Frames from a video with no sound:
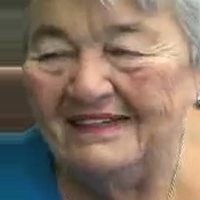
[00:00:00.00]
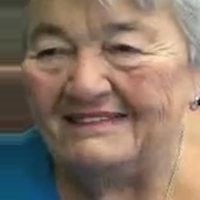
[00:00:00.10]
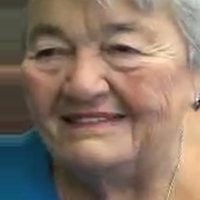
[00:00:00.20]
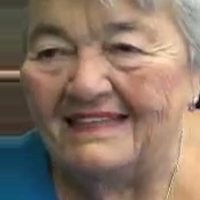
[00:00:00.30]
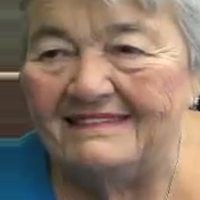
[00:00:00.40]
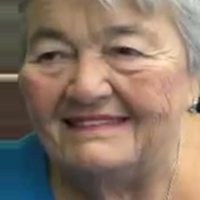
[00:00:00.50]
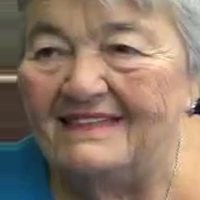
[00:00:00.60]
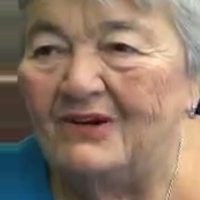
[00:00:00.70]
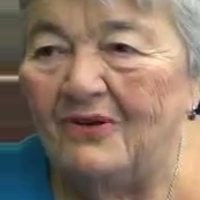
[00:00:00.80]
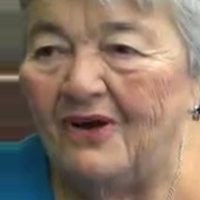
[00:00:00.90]
it's
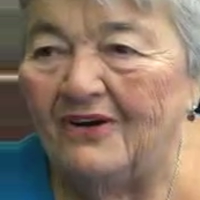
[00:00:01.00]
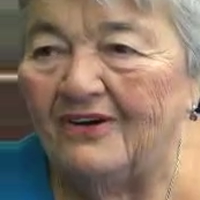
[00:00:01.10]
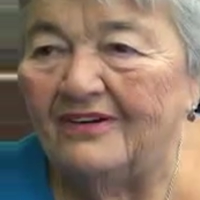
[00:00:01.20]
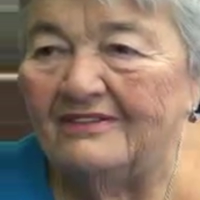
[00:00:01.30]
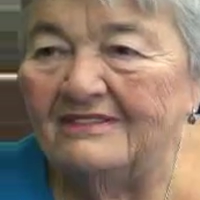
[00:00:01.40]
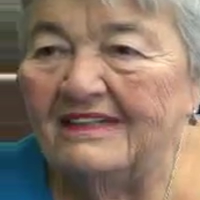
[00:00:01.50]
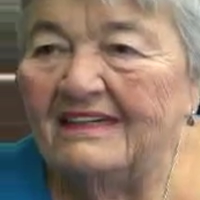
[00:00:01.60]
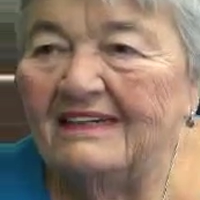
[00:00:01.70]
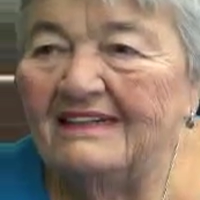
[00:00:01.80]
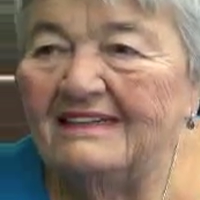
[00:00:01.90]
no longer
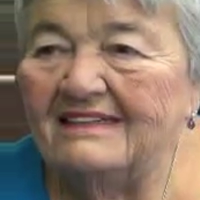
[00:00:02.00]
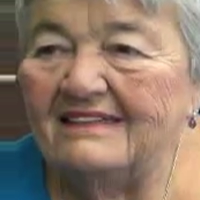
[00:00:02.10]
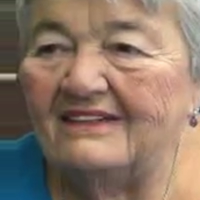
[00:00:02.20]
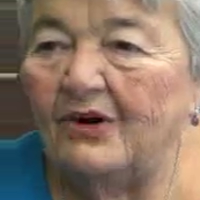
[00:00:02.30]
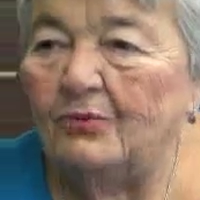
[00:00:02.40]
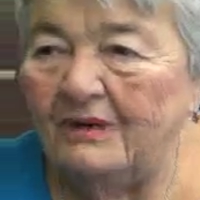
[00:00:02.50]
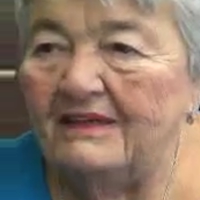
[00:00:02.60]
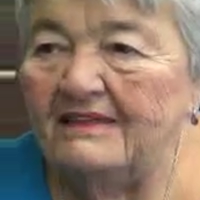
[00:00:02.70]
open.